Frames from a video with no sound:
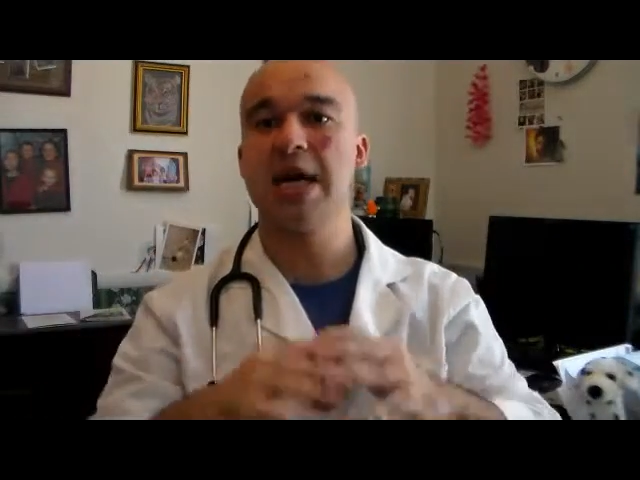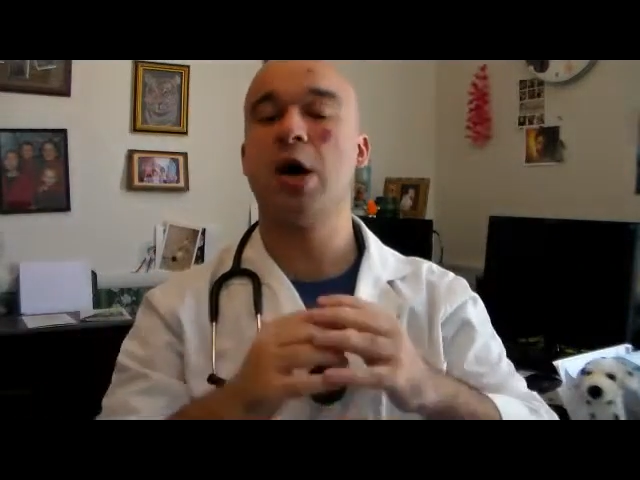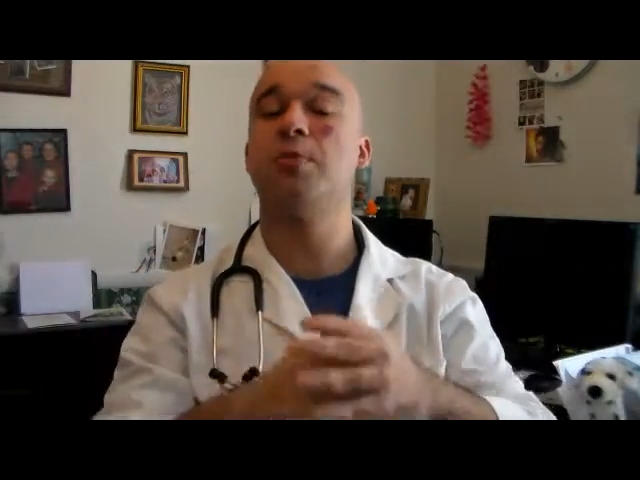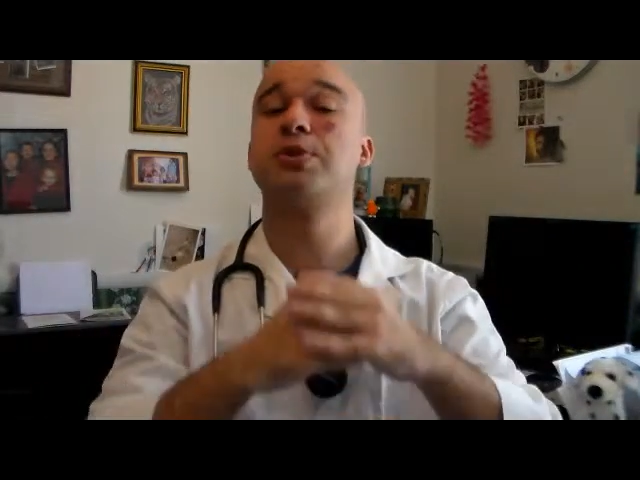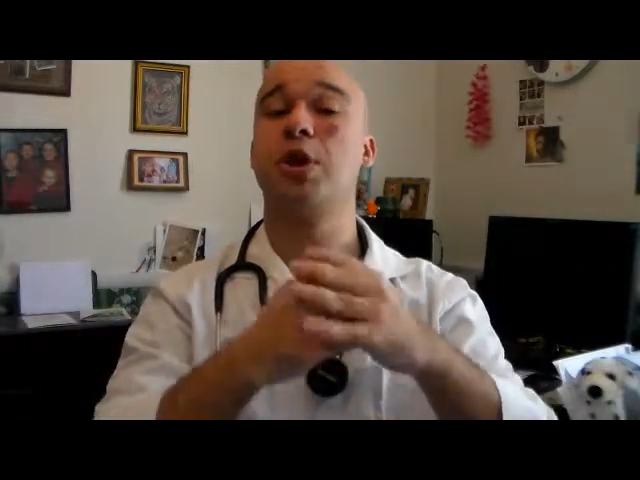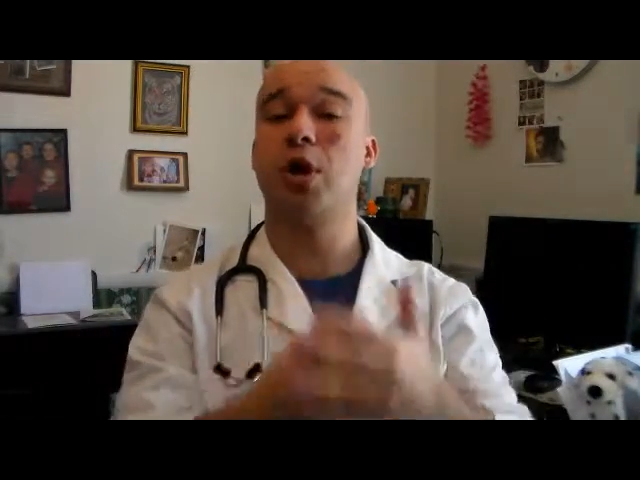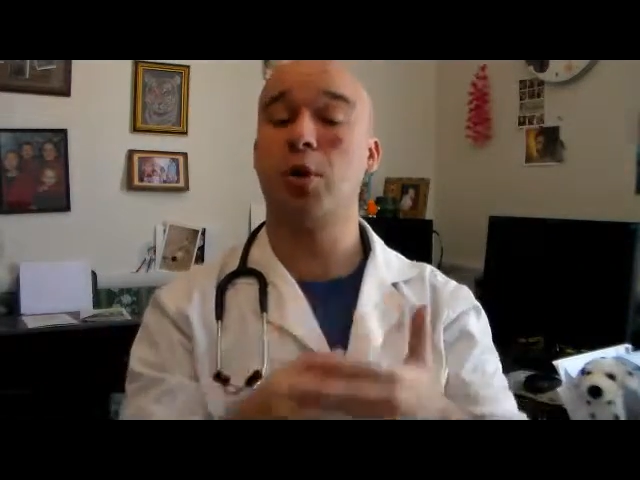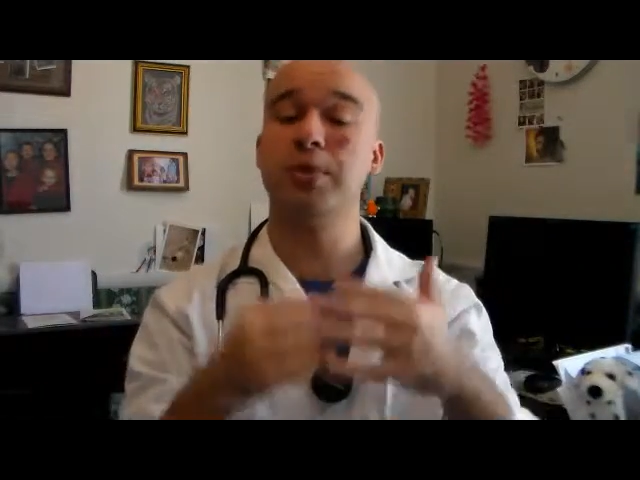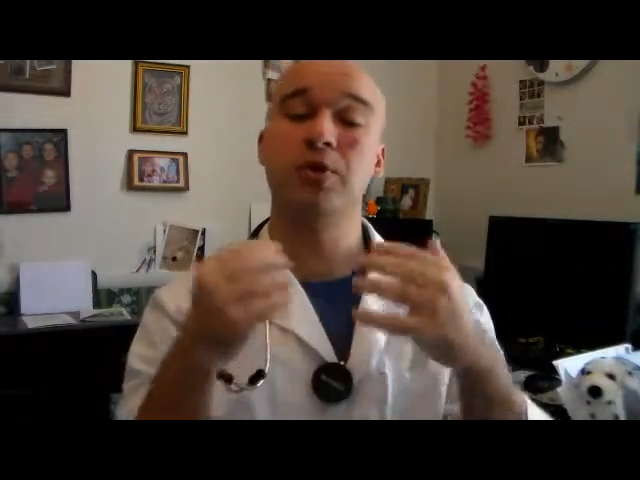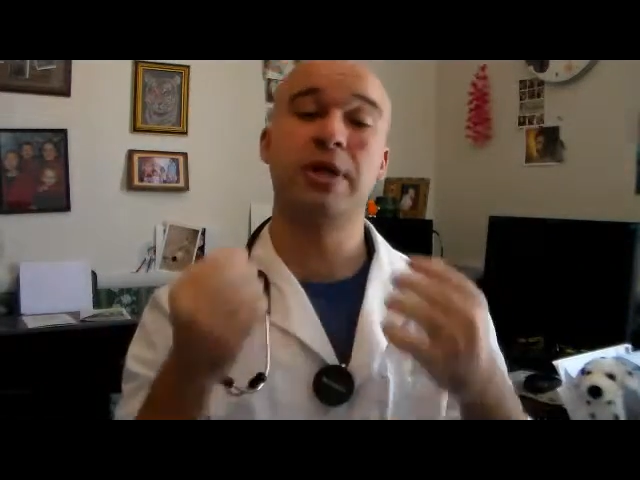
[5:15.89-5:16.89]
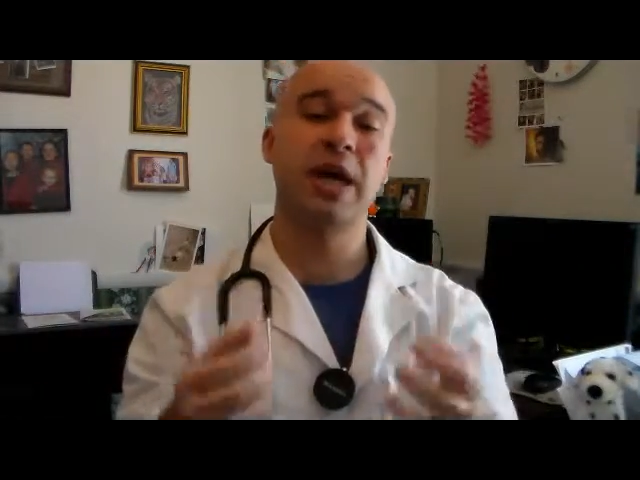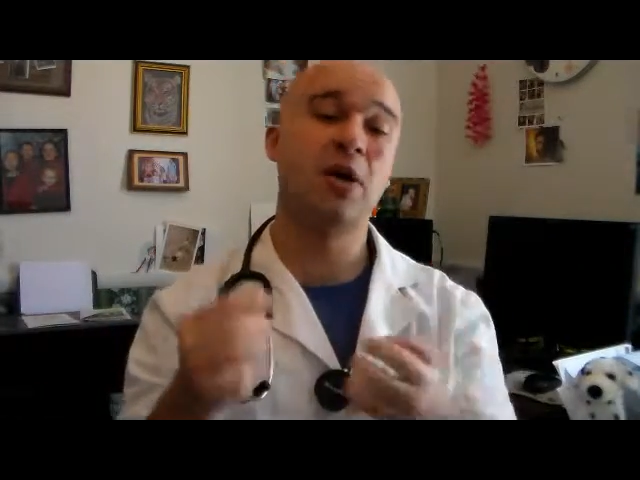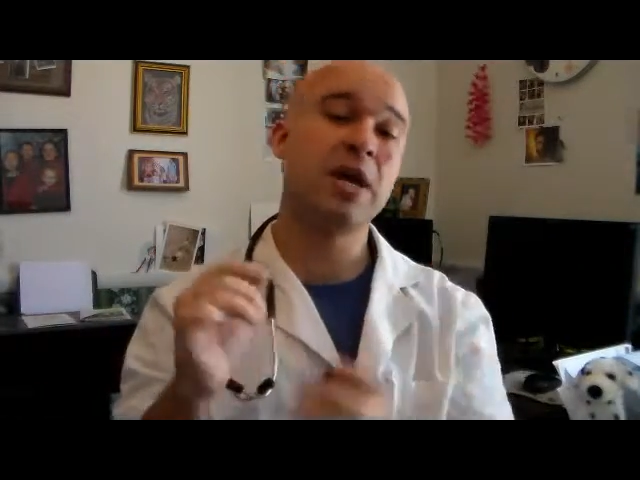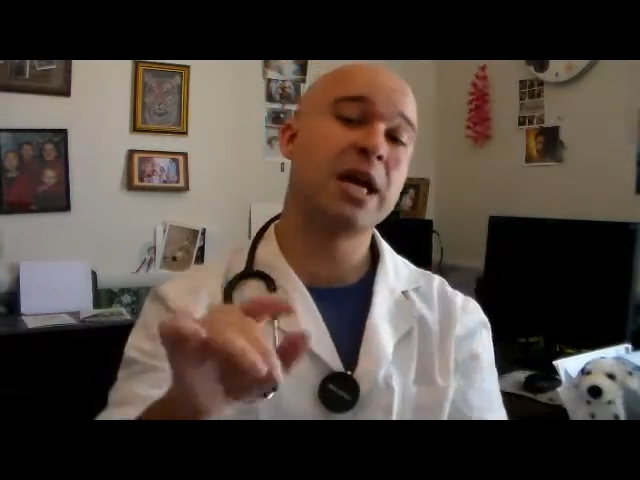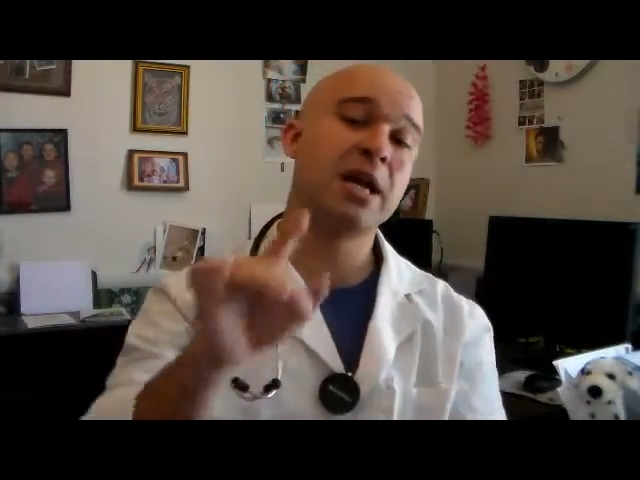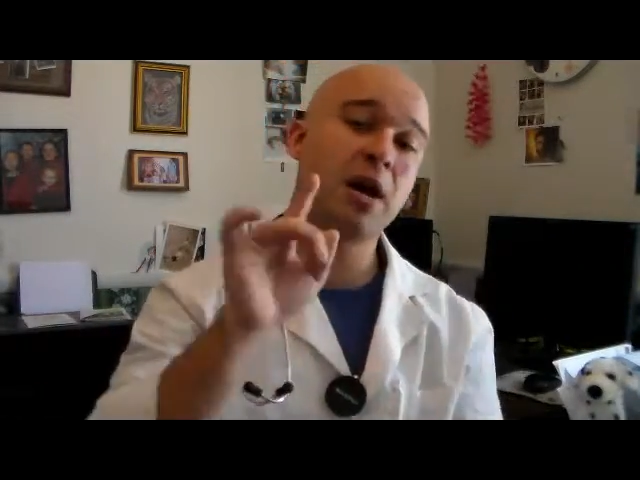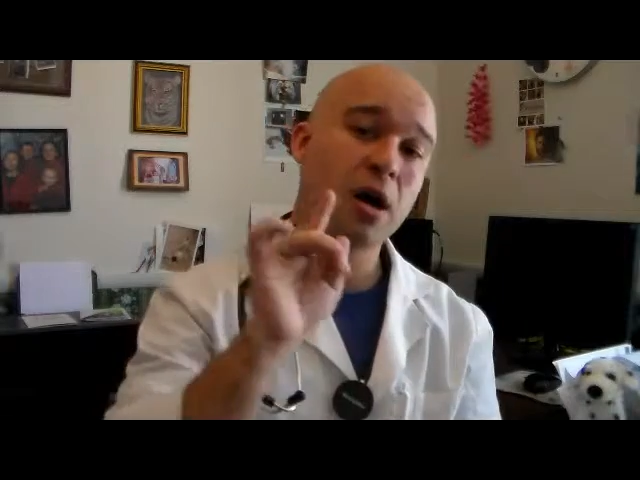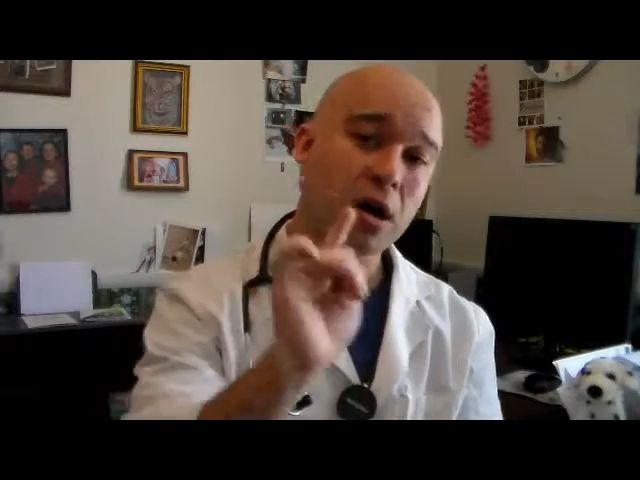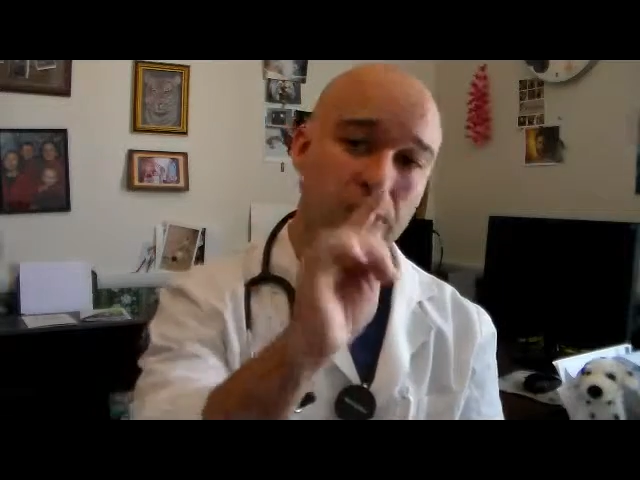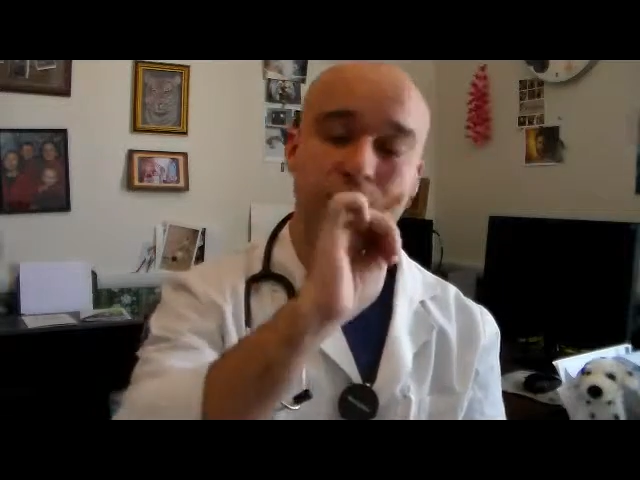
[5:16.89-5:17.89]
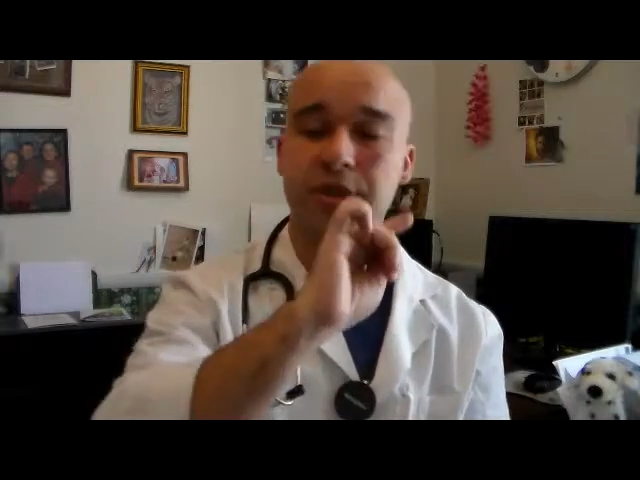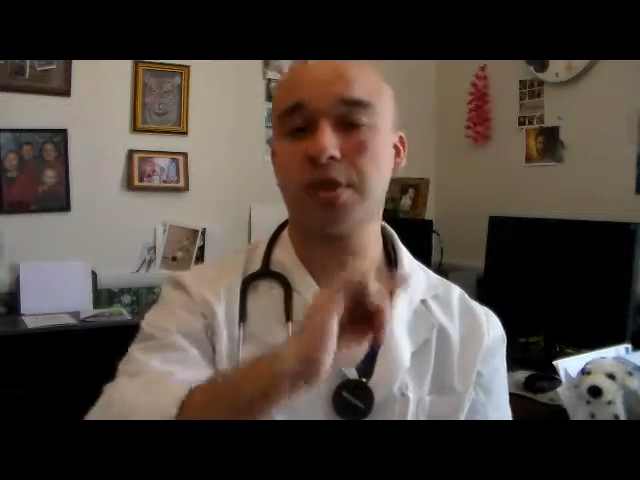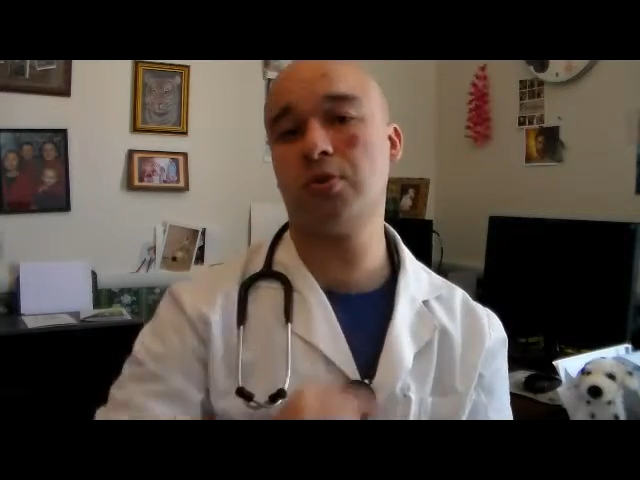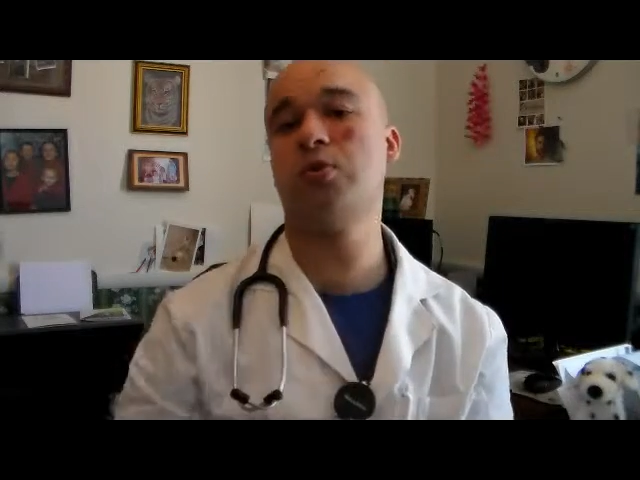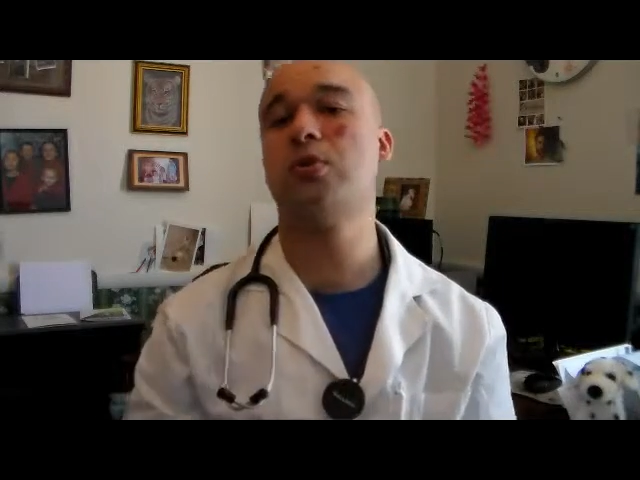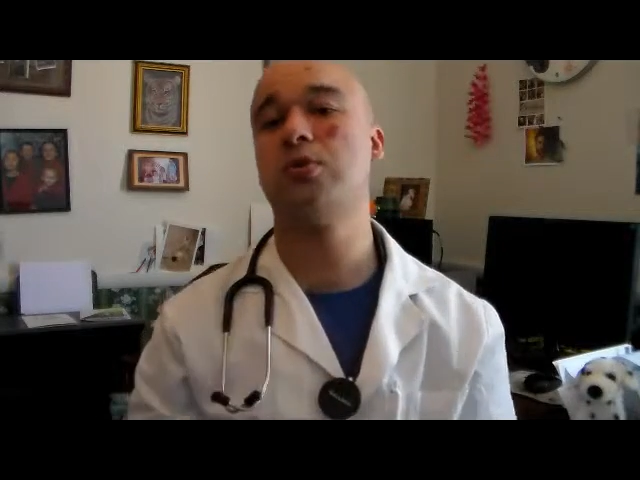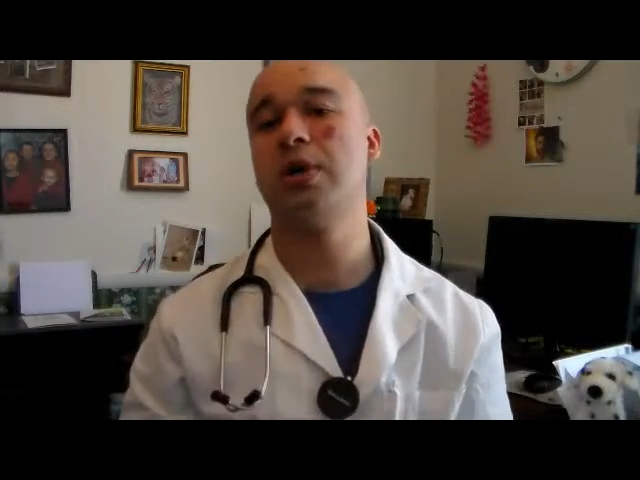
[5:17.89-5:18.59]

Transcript: helps calm you down, and it also